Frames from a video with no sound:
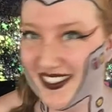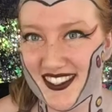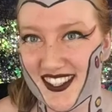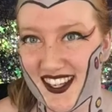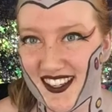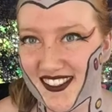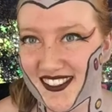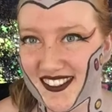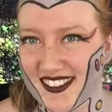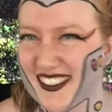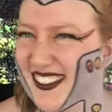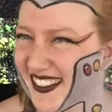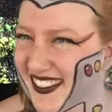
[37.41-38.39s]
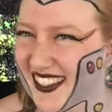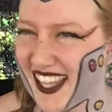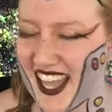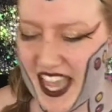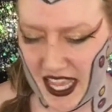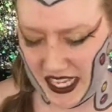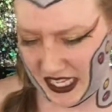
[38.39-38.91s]
so
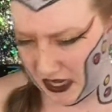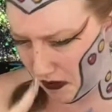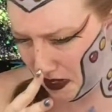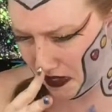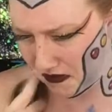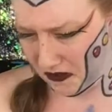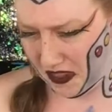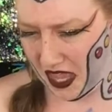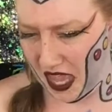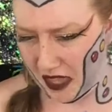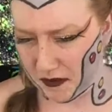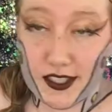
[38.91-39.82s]
get ready for that.